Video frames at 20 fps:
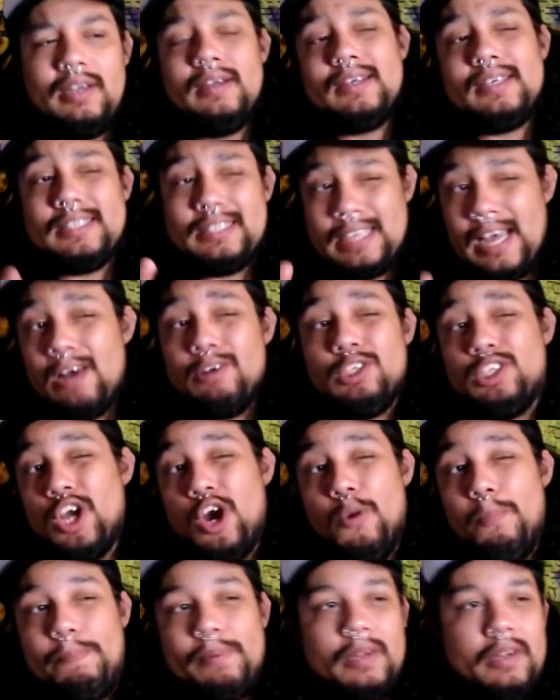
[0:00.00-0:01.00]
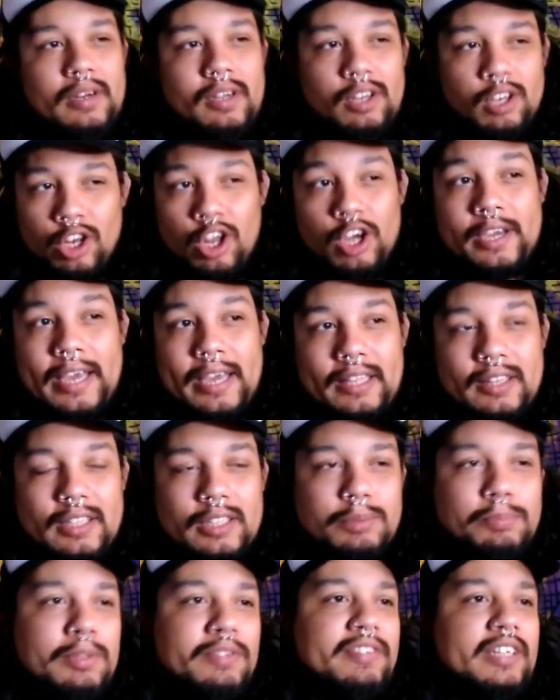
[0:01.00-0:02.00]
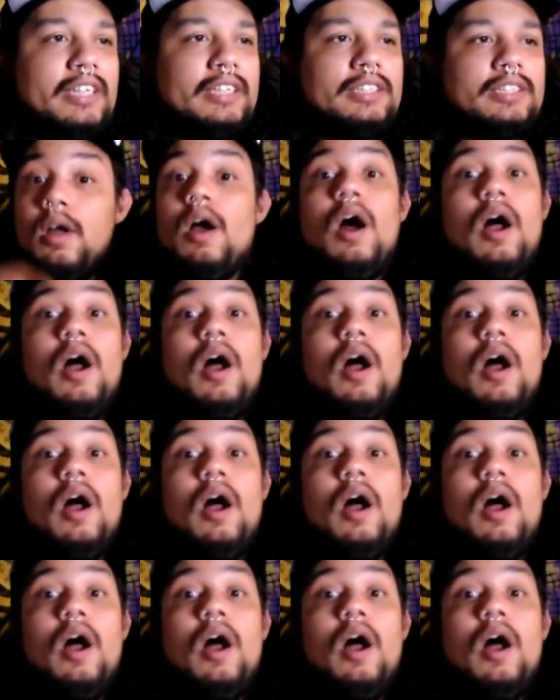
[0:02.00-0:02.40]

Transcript: because of how dope looking this movie is.